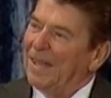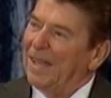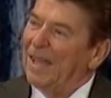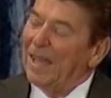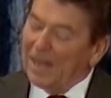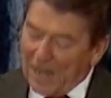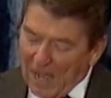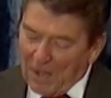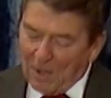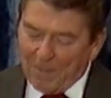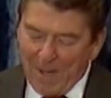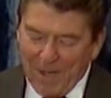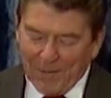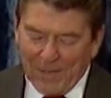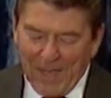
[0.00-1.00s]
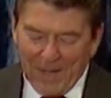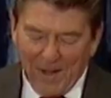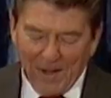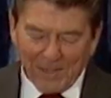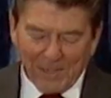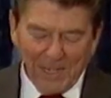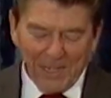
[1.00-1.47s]
And how about that
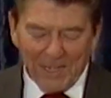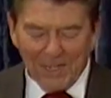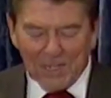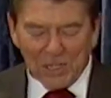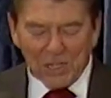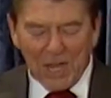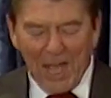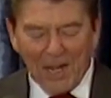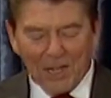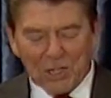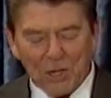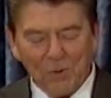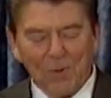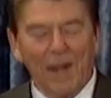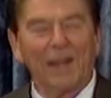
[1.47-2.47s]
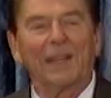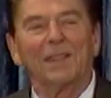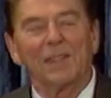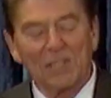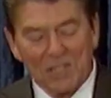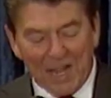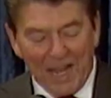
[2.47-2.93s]
articulate challenger running
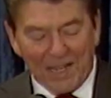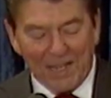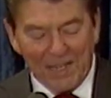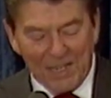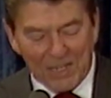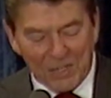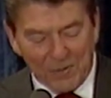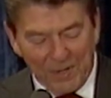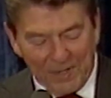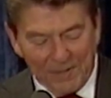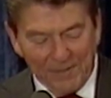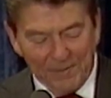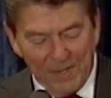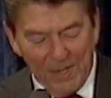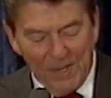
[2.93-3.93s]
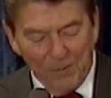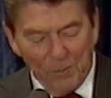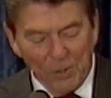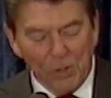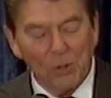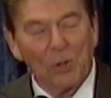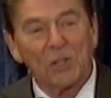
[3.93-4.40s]
in the second District?
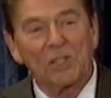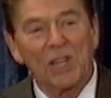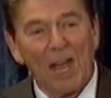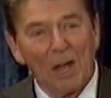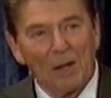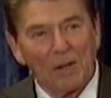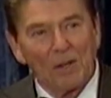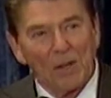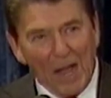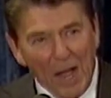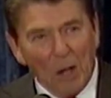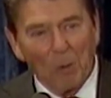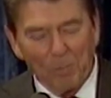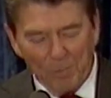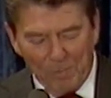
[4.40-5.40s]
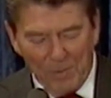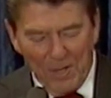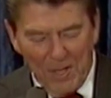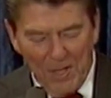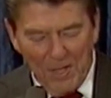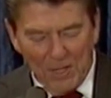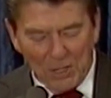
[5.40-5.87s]
With your cha- help,
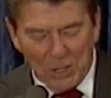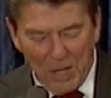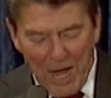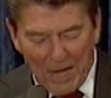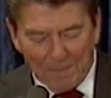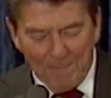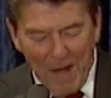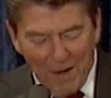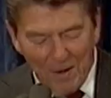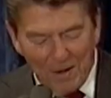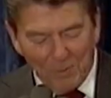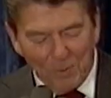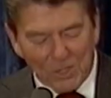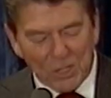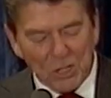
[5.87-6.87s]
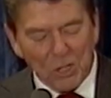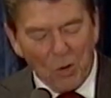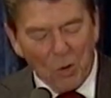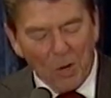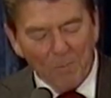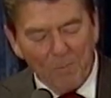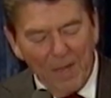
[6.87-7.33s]
Jack Marin will
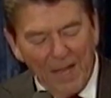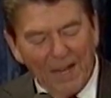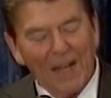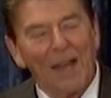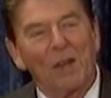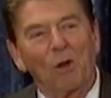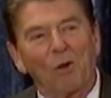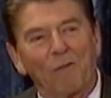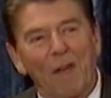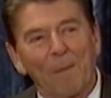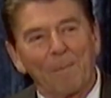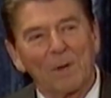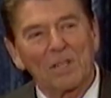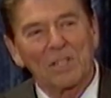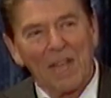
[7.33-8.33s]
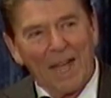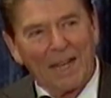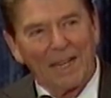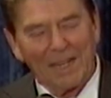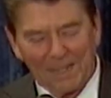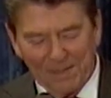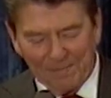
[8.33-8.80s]
score big on November
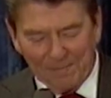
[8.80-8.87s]
second.